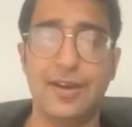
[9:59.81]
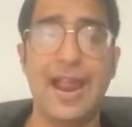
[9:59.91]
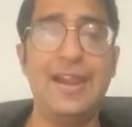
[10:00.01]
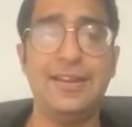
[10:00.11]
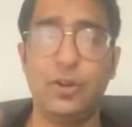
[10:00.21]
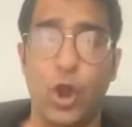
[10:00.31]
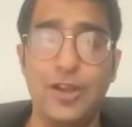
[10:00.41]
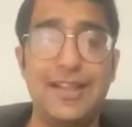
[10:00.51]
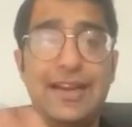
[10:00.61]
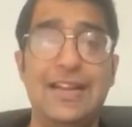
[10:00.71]
and
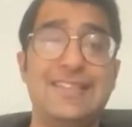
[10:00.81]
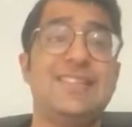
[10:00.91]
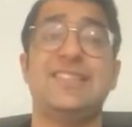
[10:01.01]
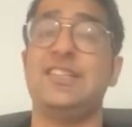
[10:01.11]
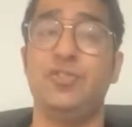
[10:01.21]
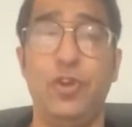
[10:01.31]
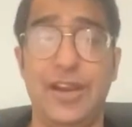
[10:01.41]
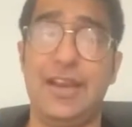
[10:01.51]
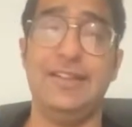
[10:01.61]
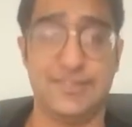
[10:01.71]
call the release a successful
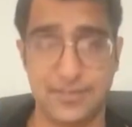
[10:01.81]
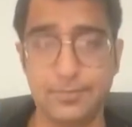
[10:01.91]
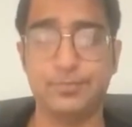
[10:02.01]
release.